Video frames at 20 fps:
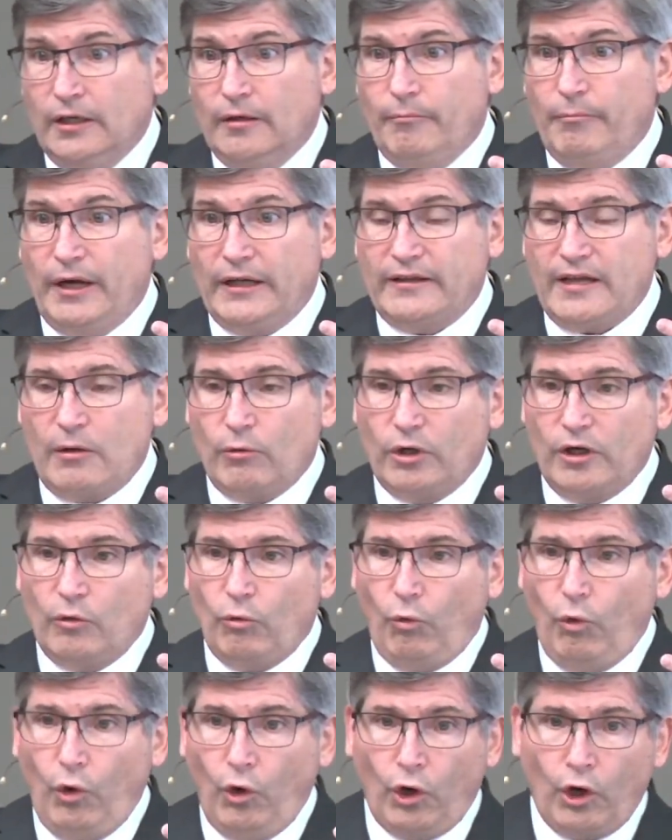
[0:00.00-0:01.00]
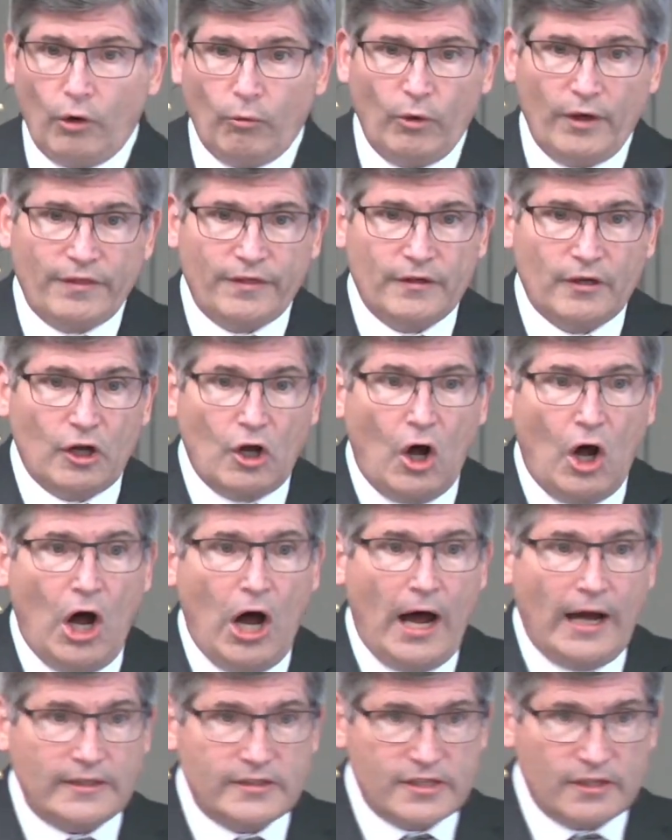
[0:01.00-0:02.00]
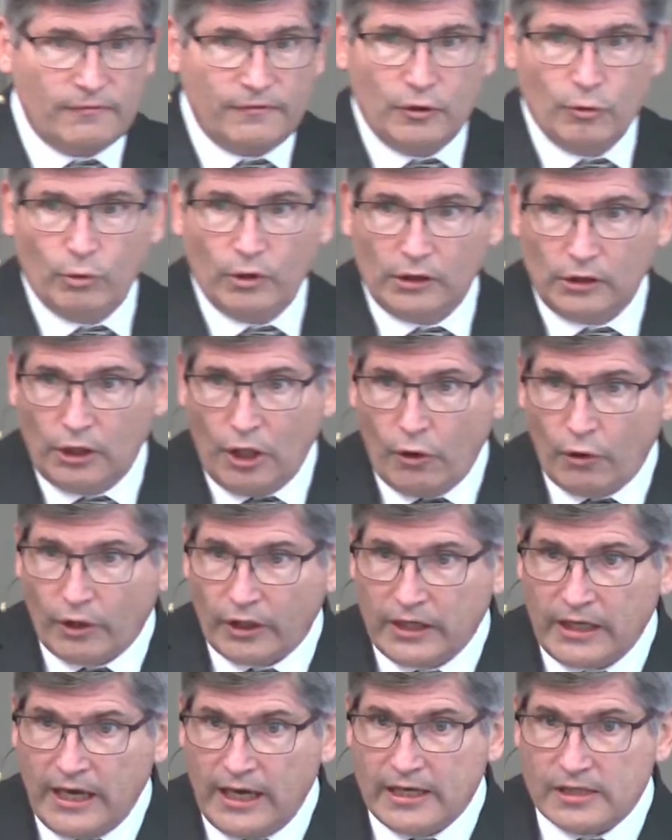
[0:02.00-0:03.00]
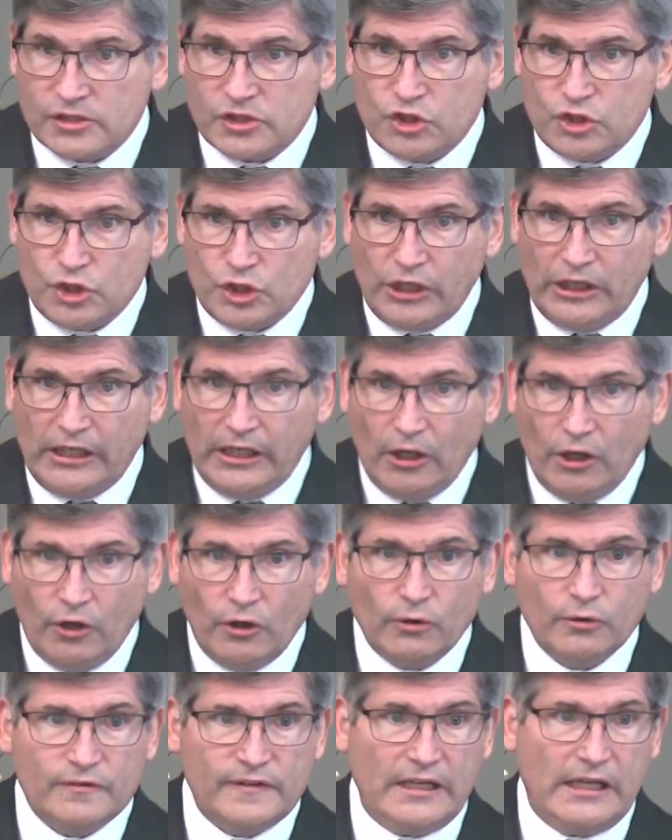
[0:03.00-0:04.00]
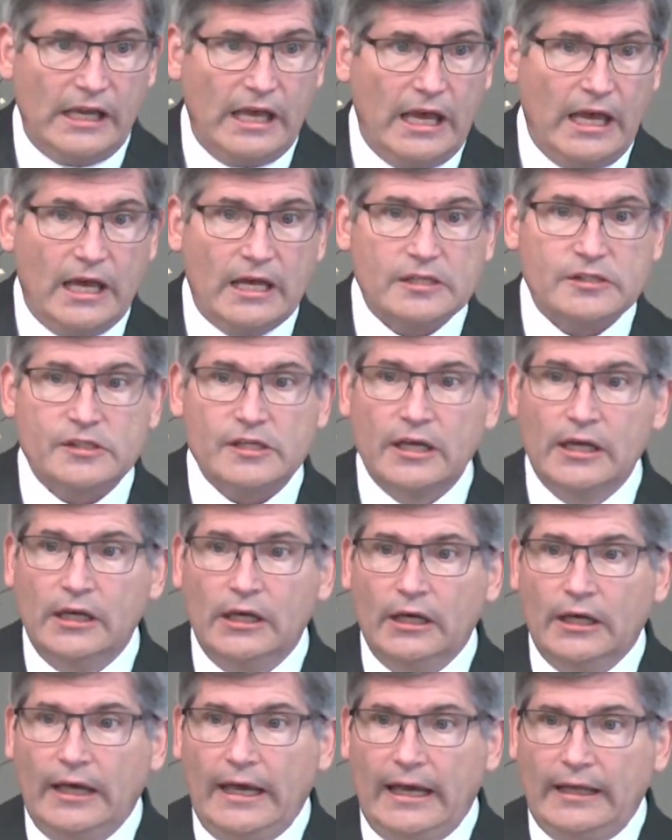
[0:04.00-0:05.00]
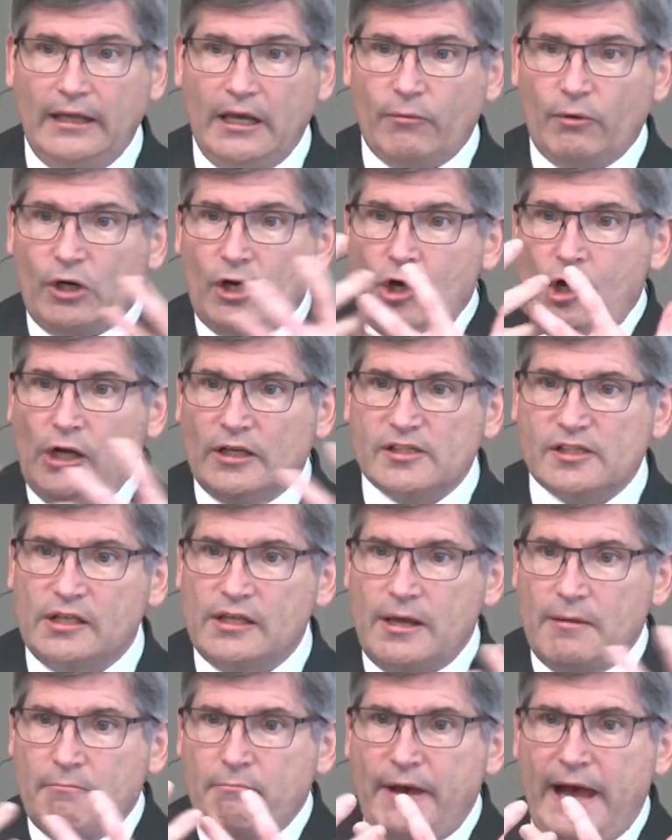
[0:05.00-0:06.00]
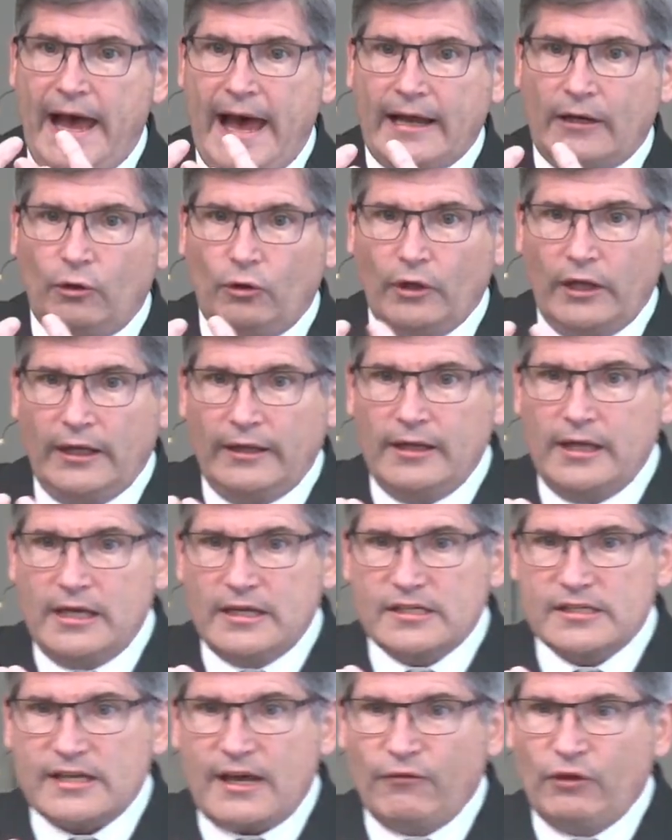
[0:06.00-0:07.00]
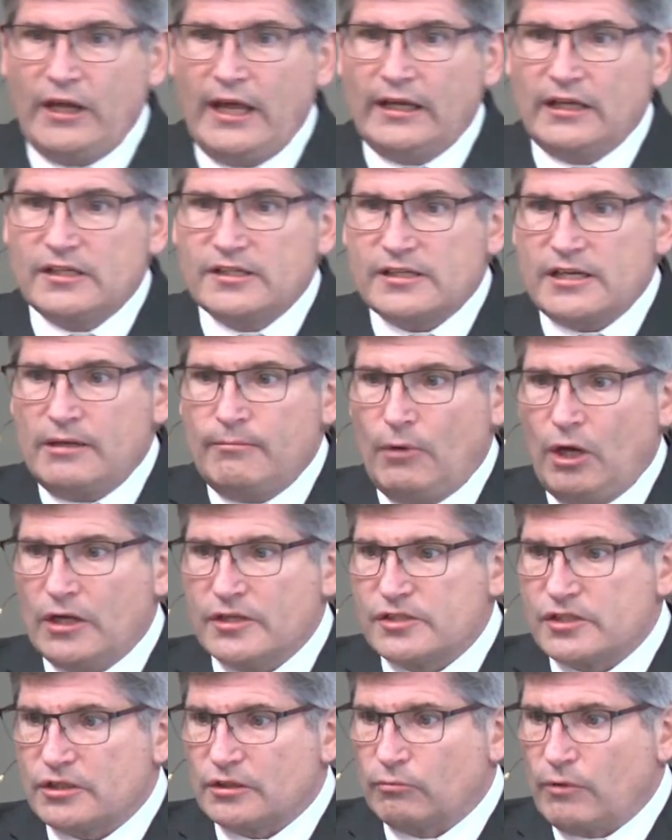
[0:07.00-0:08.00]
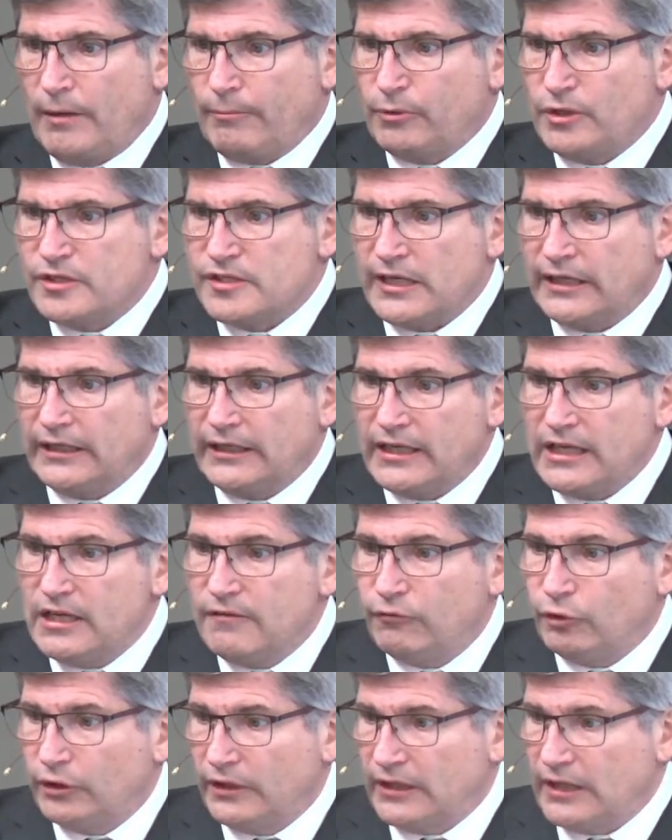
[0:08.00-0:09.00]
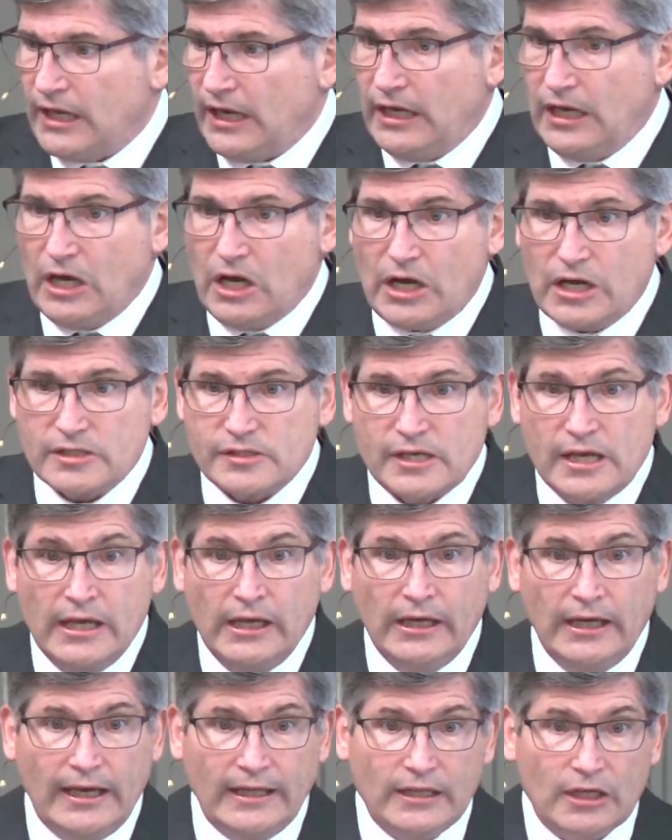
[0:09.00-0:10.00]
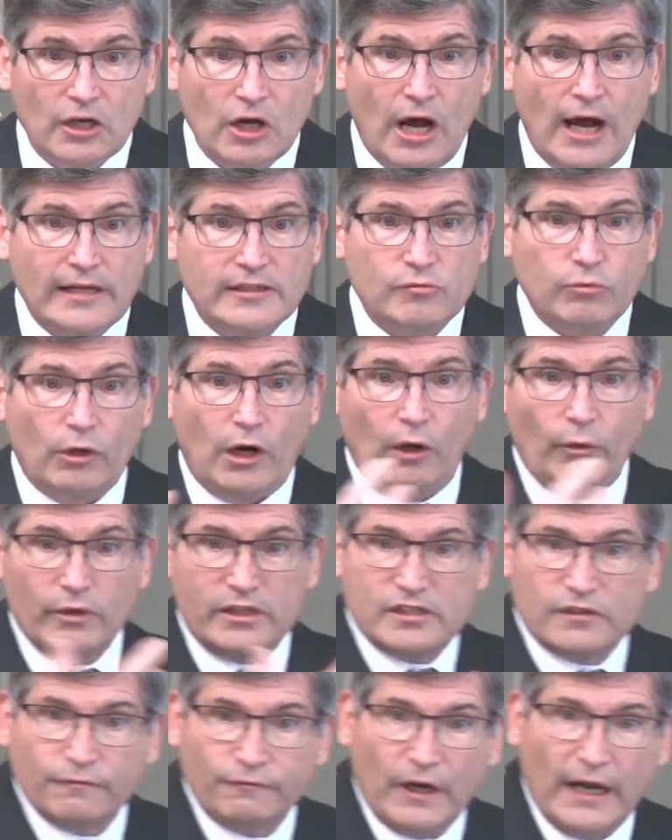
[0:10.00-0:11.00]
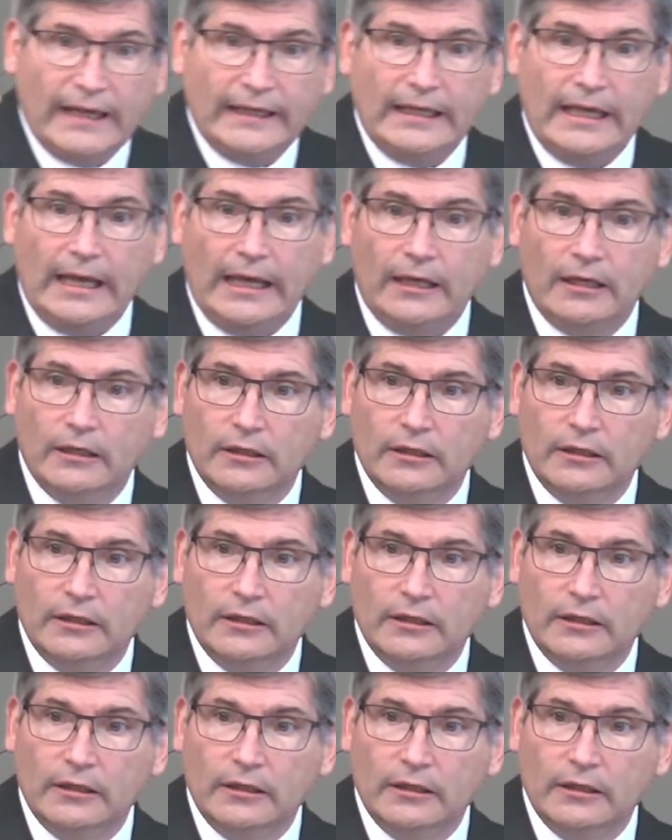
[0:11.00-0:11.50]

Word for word: but they were at war with the gods, if you will, lowercase g o d s and they were constantly at battle. And the seven headed sea monster represented evil and chaos. And the gods were always fighting,